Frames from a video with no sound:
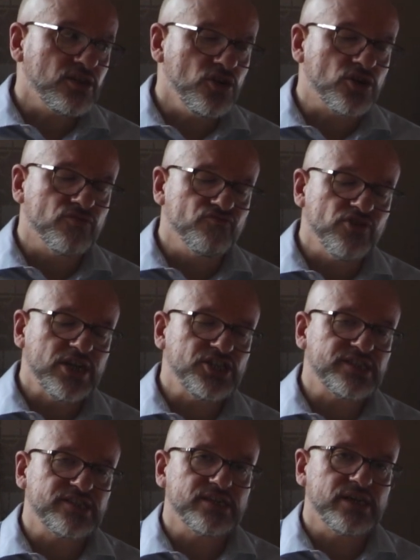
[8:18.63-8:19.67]
you can
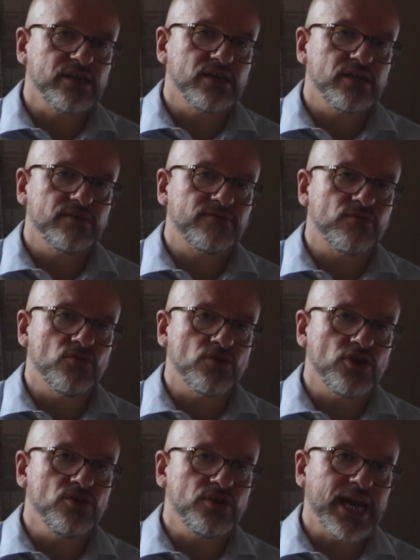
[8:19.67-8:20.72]
register for
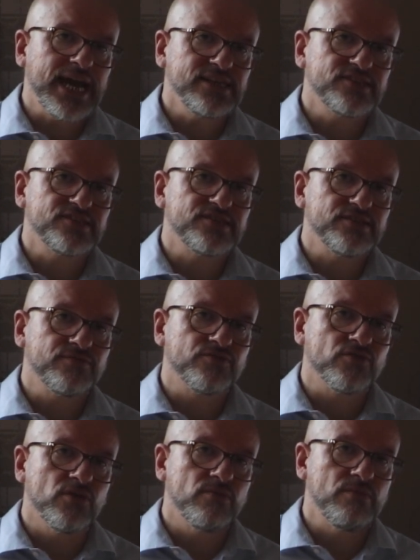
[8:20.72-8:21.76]
UCAS
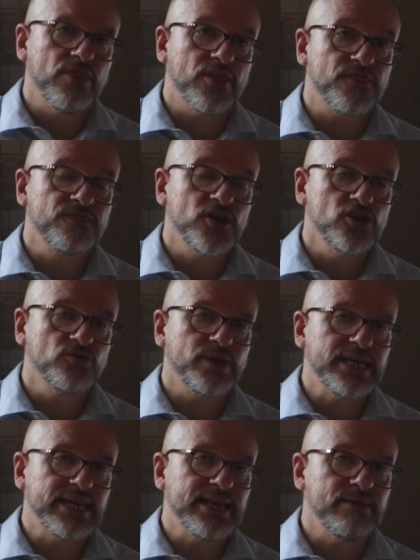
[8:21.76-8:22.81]
from the 3rd
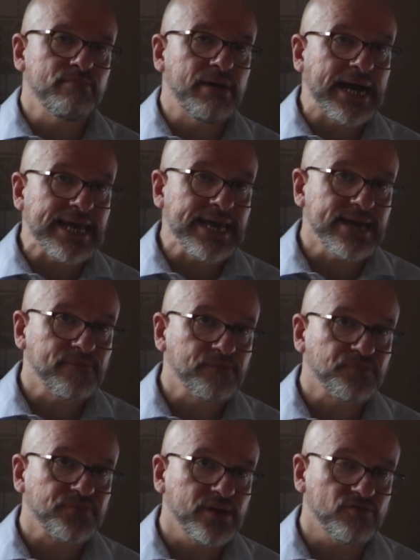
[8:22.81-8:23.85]
week in May
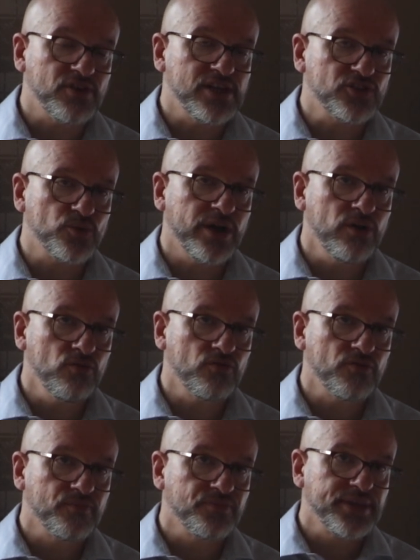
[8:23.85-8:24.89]
of Year 12,
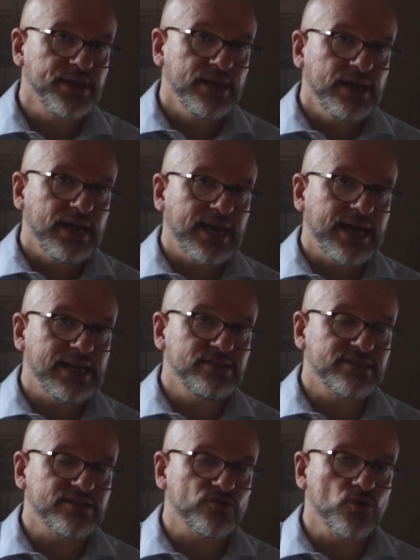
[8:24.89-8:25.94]
and
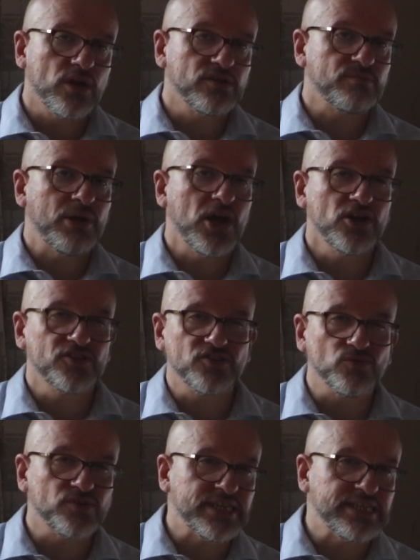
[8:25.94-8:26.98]
there's all kinds of
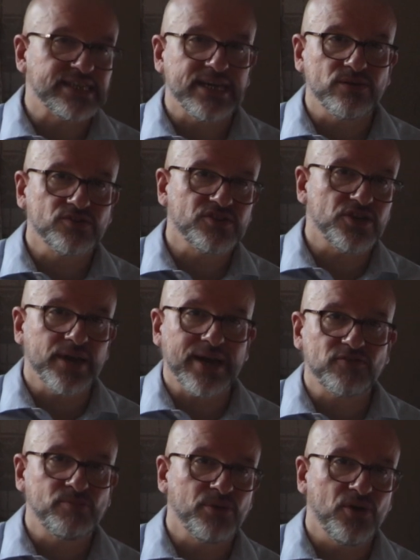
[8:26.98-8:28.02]
personal details that you
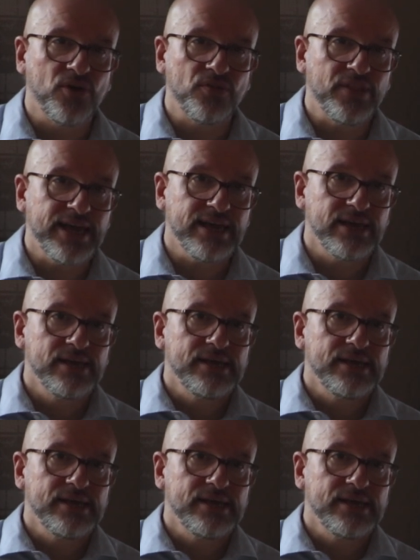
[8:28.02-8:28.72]
have to put on there,